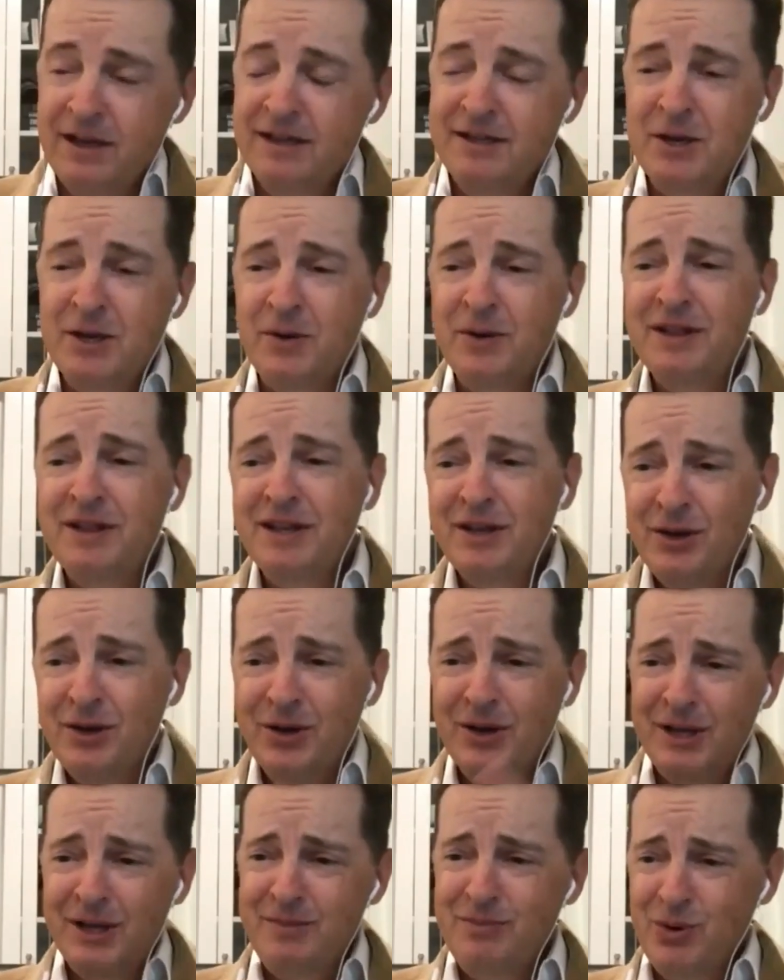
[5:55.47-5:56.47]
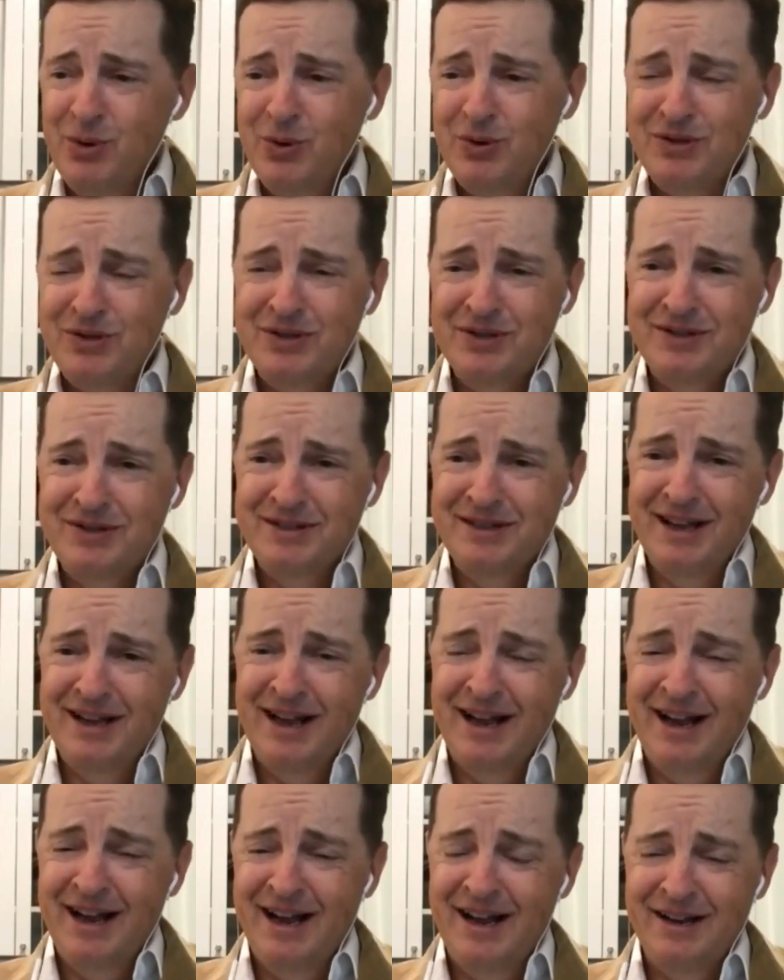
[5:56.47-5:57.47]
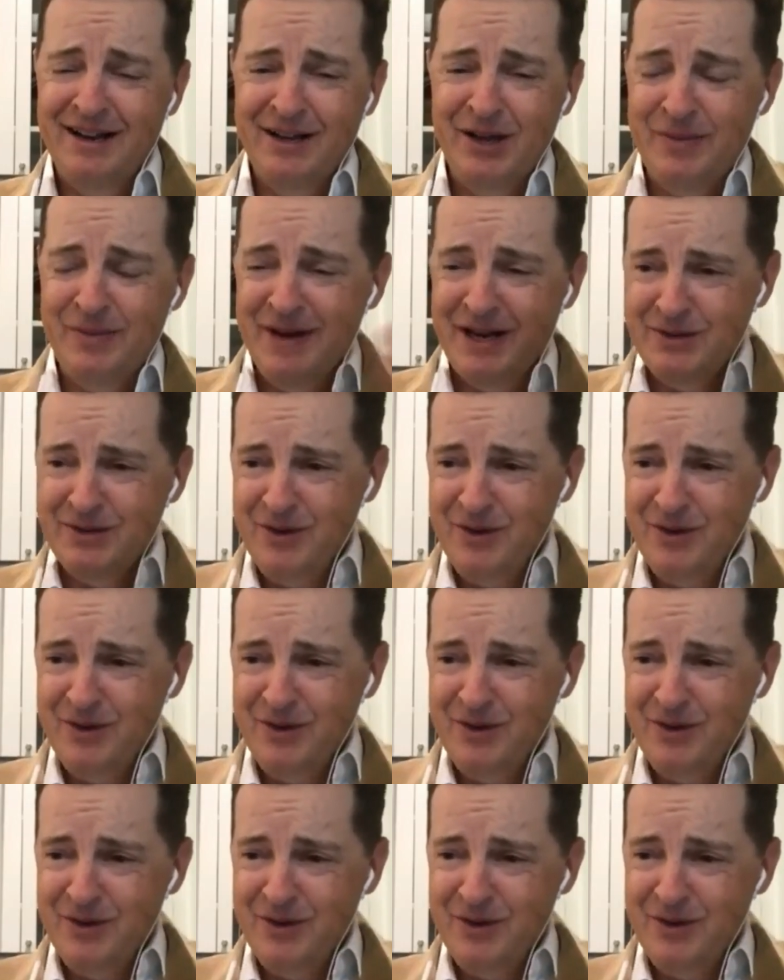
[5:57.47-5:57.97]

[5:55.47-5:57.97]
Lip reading: So in the early books, going back to